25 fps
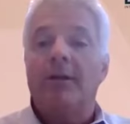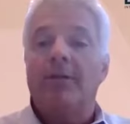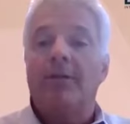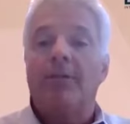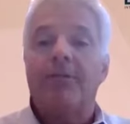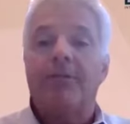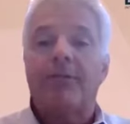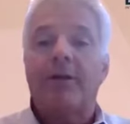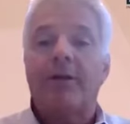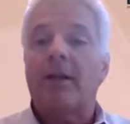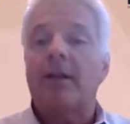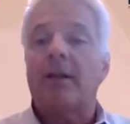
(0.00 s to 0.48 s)

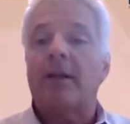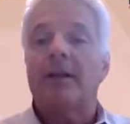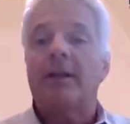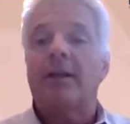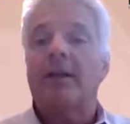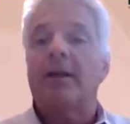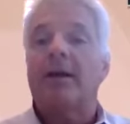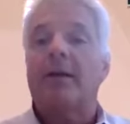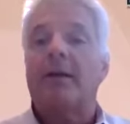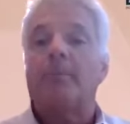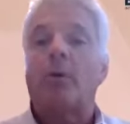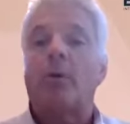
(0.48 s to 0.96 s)

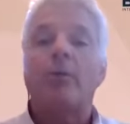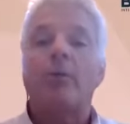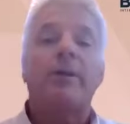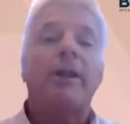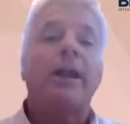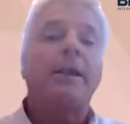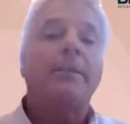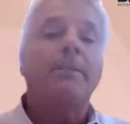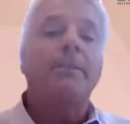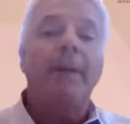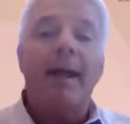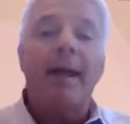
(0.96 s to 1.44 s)
selling a
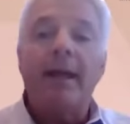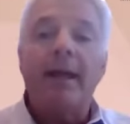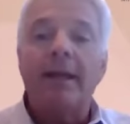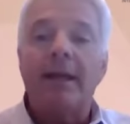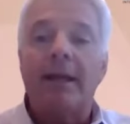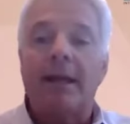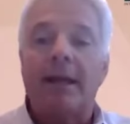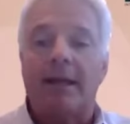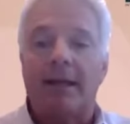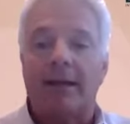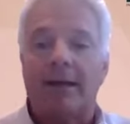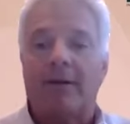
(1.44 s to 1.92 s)
Monet
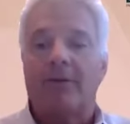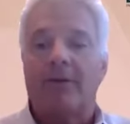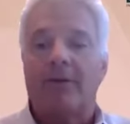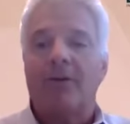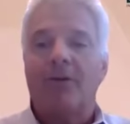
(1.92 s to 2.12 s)
painting